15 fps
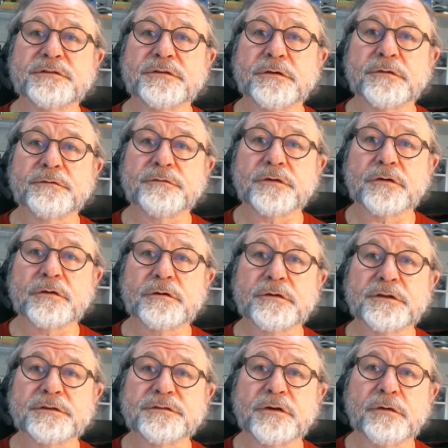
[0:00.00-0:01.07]
So if the
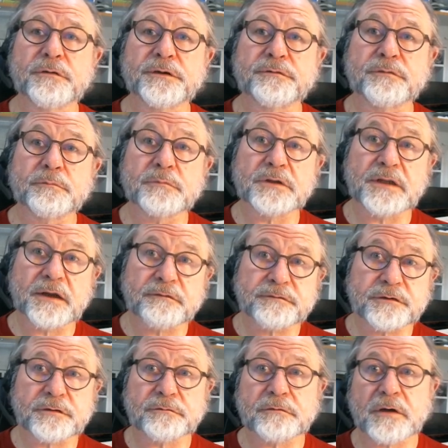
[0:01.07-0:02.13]
current is going from
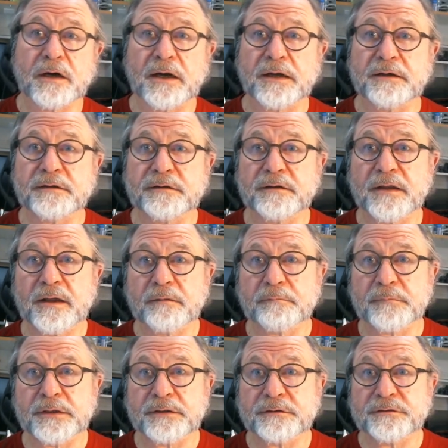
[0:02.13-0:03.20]
left to right, that
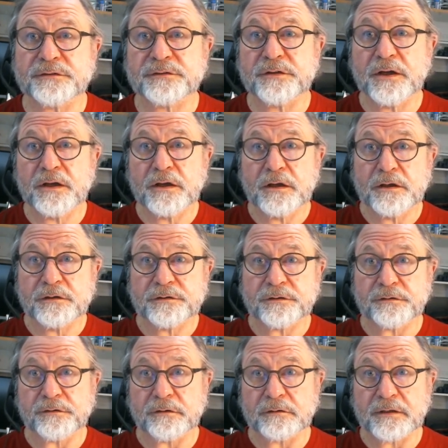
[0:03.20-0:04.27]
means
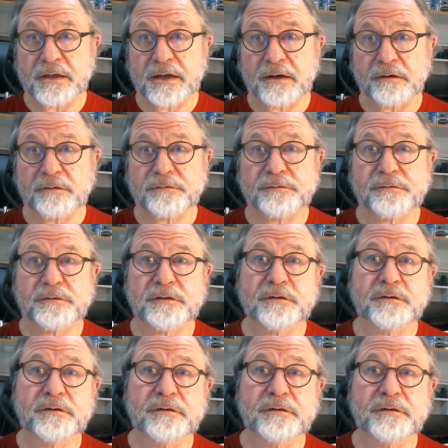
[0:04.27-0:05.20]
To the left,